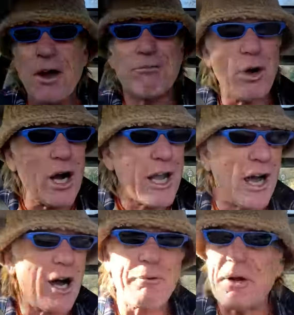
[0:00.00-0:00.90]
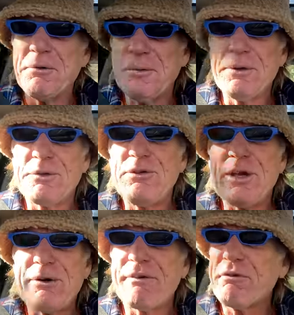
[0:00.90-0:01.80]
of what a car owner would
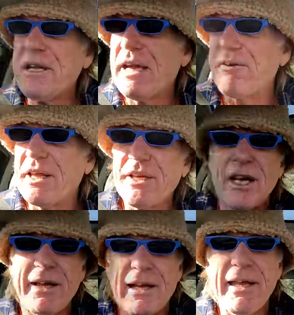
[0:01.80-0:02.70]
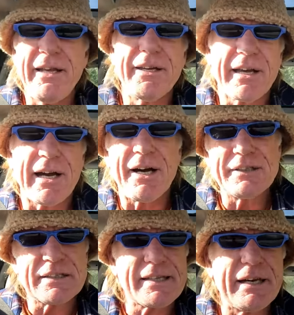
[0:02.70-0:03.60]
do every now and then. You don't clean your car
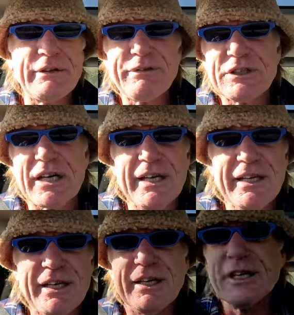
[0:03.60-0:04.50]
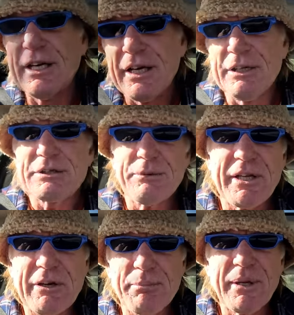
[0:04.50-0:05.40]
yourself, you take it to where
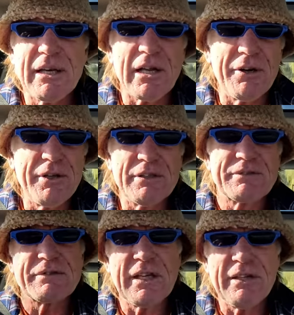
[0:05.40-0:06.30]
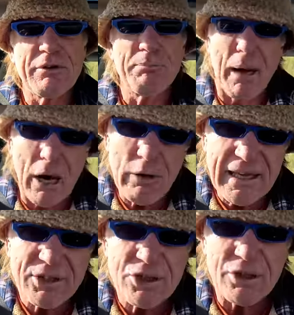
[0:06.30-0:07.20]
there'll be a load of either
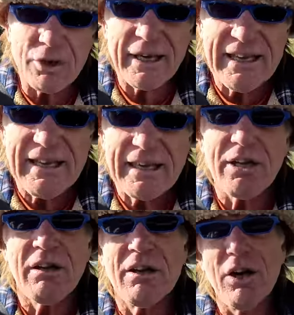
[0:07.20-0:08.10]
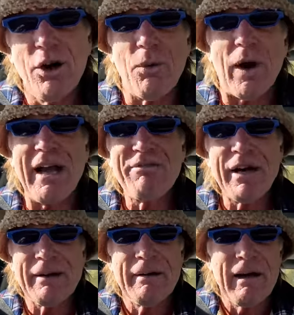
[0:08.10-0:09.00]
Polish or Indian,
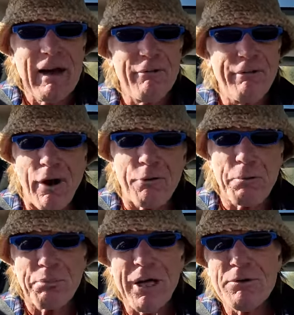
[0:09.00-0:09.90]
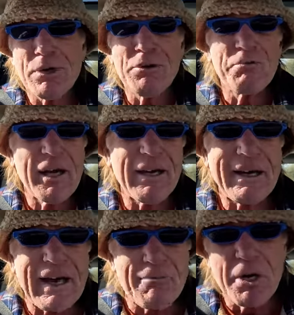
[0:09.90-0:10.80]
whatever, foreign people ready to
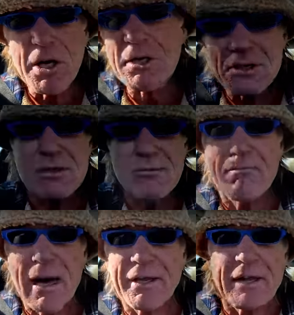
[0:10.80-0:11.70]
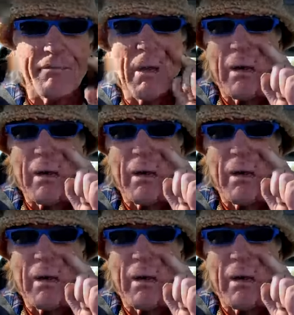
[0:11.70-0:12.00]
come and earn some money.